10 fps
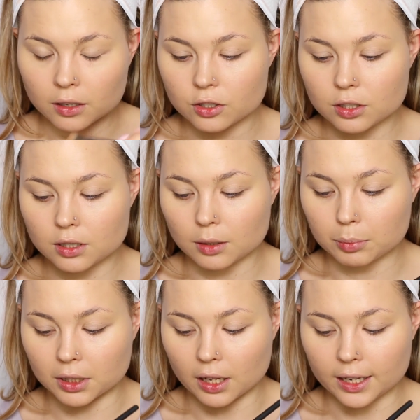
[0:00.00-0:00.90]
Just
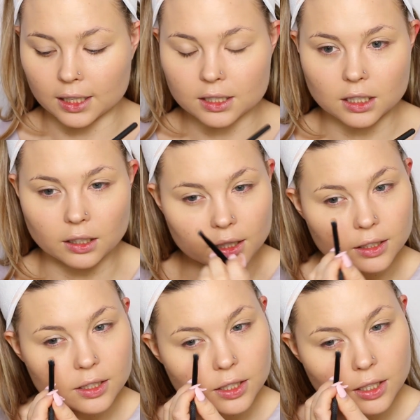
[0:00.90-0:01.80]
apply it to
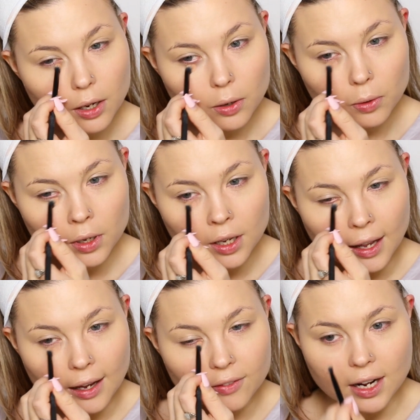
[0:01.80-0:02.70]
like so.
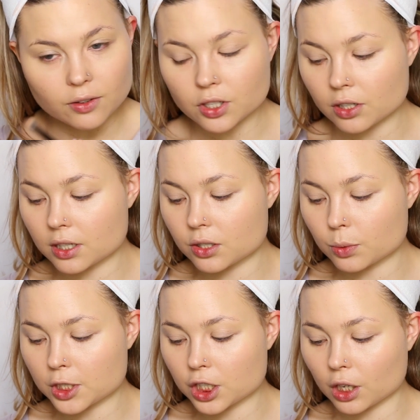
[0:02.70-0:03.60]
I've now started
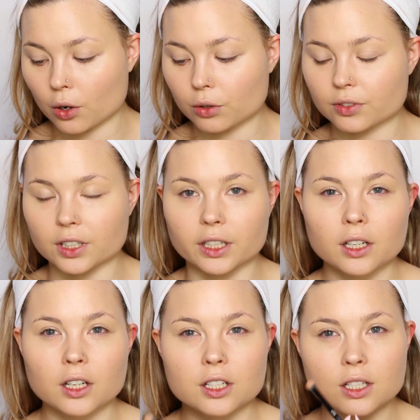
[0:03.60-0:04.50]
switching
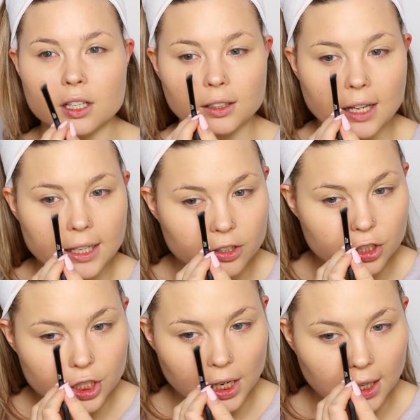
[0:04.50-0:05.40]
over to the lighter
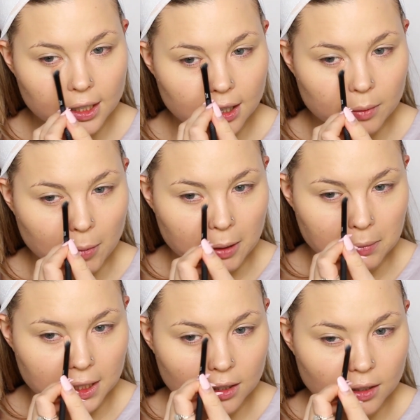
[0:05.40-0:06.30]
shade in my
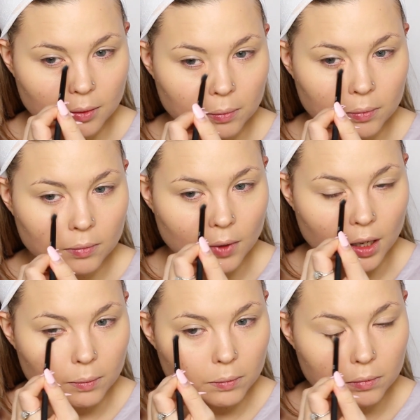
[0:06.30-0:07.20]
medium
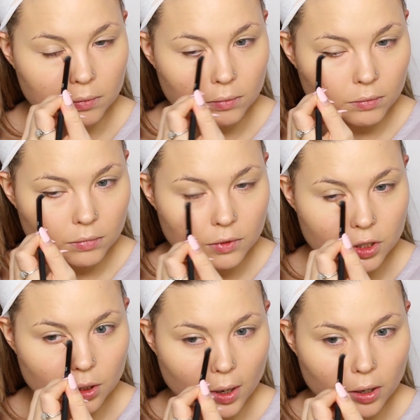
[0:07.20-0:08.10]

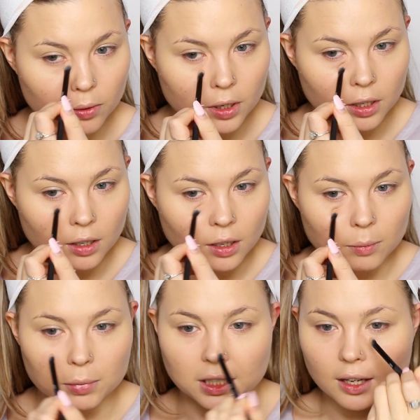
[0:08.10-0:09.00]
duo
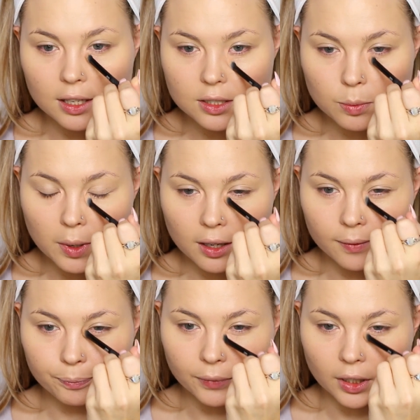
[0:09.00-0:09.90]
because,
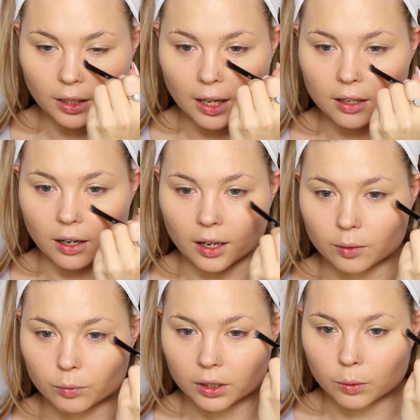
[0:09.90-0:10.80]
well, again,
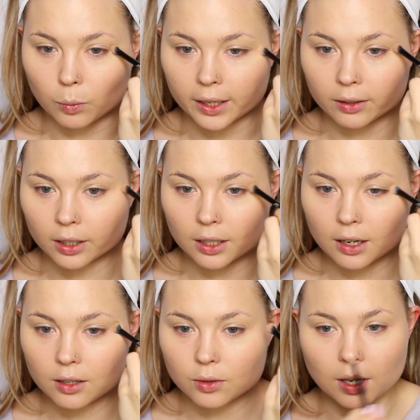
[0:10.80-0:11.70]
I'm really white right
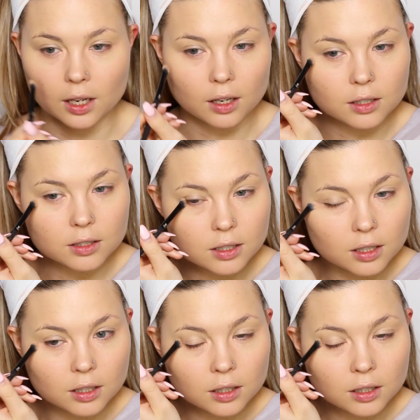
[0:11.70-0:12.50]
now and